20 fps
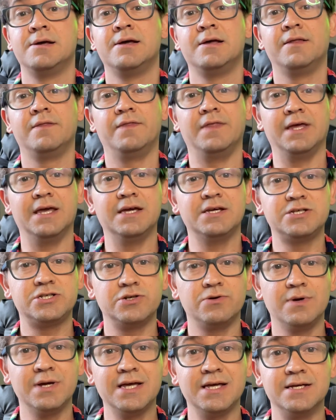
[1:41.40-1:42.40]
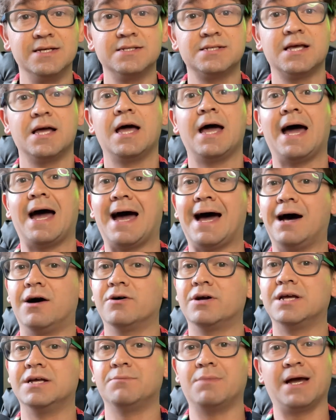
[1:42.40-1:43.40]
The issue is, how
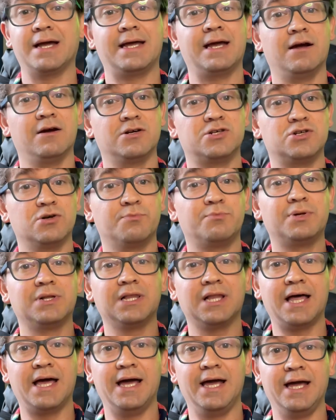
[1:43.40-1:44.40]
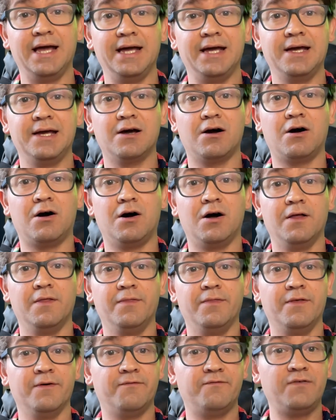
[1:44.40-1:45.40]
can my character play
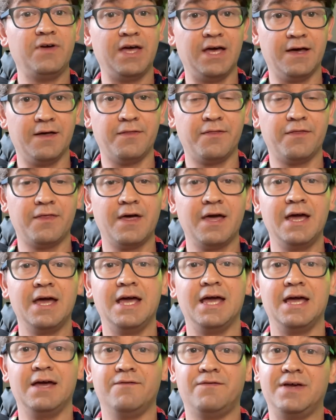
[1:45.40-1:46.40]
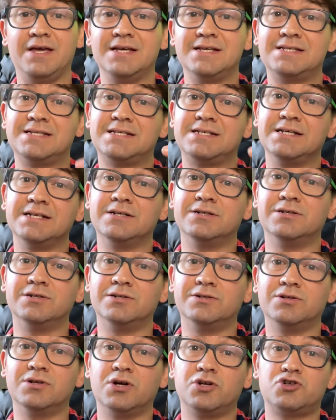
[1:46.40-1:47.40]
on the 5th if he's
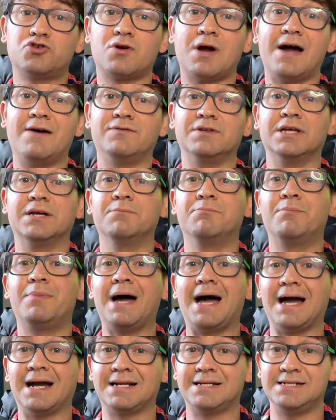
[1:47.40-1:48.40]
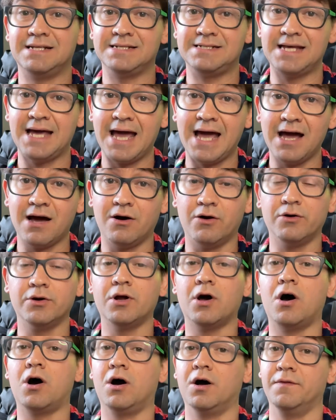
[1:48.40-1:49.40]
still traveling back to
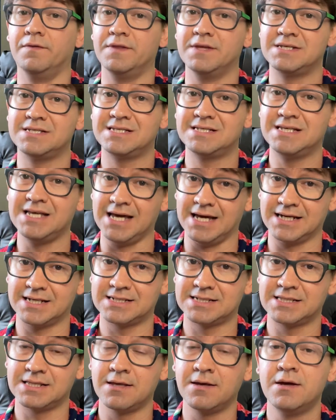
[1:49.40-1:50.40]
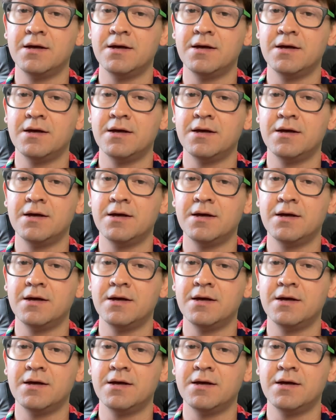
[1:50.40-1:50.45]
town on the 6th?